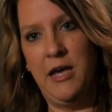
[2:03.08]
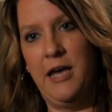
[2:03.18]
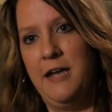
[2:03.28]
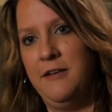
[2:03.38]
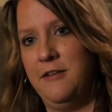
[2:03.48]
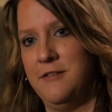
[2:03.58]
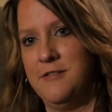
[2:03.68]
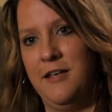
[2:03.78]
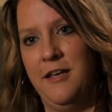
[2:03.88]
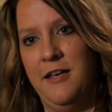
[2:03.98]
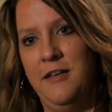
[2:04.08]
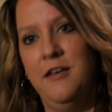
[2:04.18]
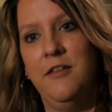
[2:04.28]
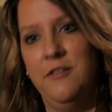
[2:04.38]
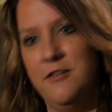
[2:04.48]
behind it and say,
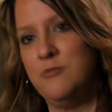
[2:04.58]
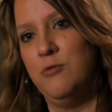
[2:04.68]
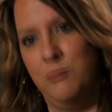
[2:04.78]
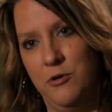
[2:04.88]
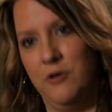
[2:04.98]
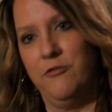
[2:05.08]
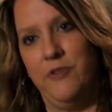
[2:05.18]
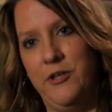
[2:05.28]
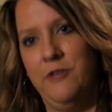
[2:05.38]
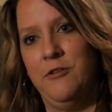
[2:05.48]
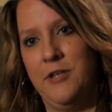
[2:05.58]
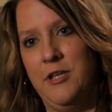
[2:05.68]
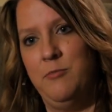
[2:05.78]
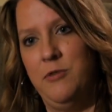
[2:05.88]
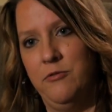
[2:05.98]
this will work for you and
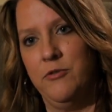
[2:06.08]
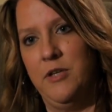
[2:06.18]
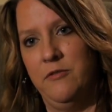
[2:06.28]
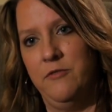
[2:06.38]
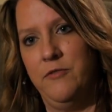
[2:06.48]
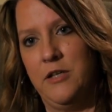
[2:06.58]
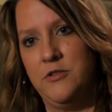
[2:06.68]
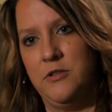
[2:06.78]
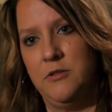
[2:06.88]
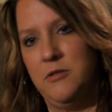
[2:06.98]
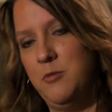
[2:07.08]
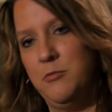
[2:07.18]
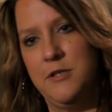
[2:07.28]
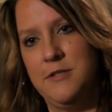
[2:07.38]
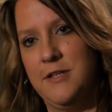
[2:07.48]
keep you free of infection,
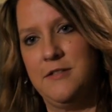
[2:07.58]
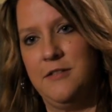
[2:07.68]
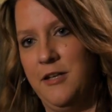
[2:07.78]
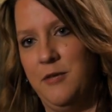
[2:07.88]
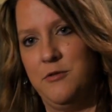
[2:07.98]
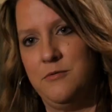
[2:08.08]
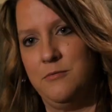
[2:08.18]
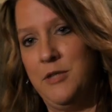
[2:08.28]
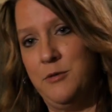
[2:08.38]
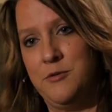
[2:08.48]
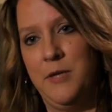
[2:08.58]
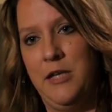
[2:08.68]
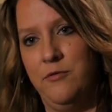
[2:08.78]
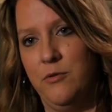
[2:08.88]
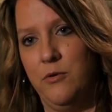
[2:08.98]
because that's not what it was
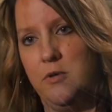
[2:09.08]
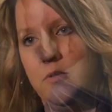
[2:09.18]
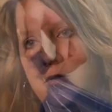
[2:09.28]
made for.